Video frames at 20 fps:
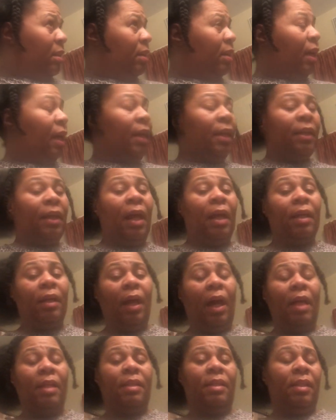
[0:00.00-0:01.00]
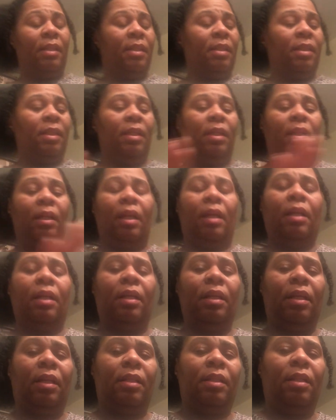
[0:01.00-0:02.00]
And I just did.
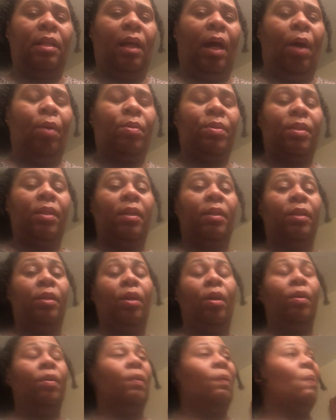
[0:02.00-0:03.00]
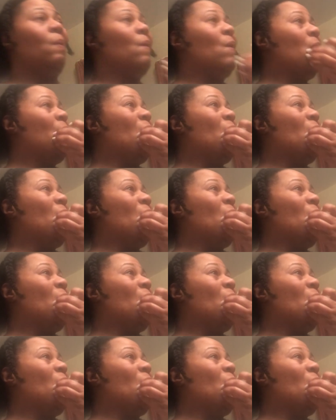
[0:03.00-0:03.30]
I was gonna go.